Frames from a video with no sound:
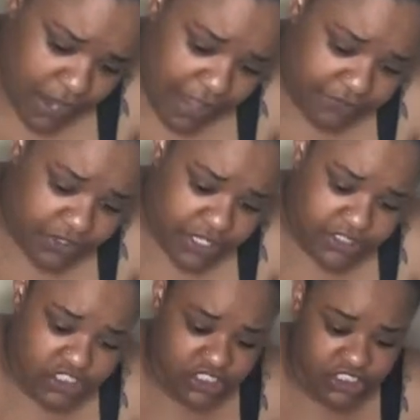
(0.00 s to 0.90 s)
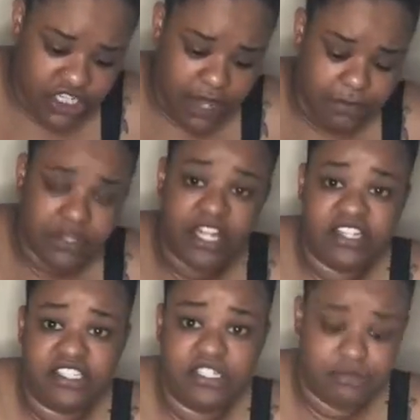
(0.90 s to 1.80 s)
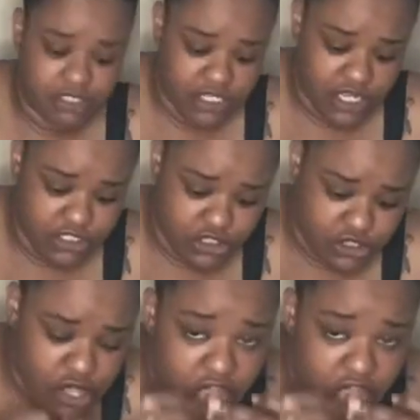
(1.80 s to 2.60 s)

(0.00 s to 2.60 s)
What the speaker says: I feel like this is a topic that needs to be touched